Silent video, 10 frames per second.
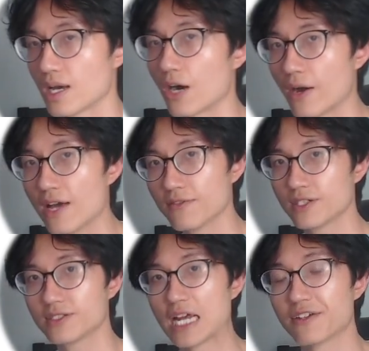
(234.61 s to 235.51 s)

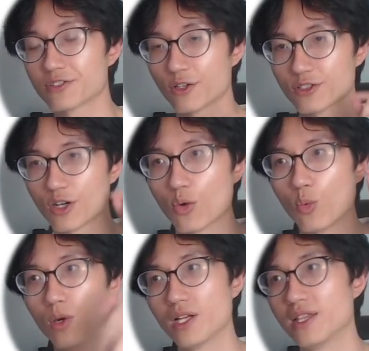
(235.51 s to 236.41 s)
However, there is also a
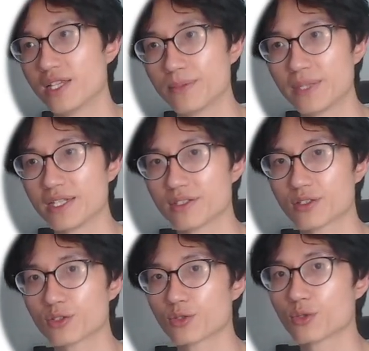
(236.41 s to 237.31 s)
word limit
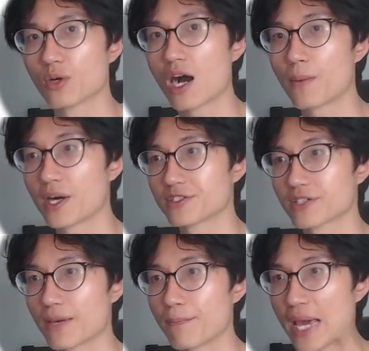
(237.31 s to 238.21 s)
to how much you
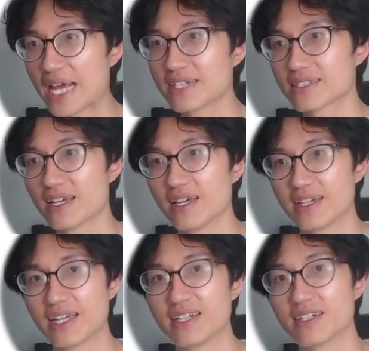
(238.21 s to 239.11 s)
can paste
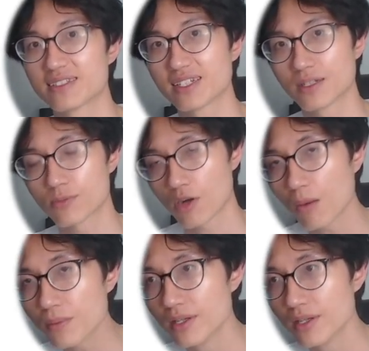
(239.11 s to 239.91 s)
in a single prompt.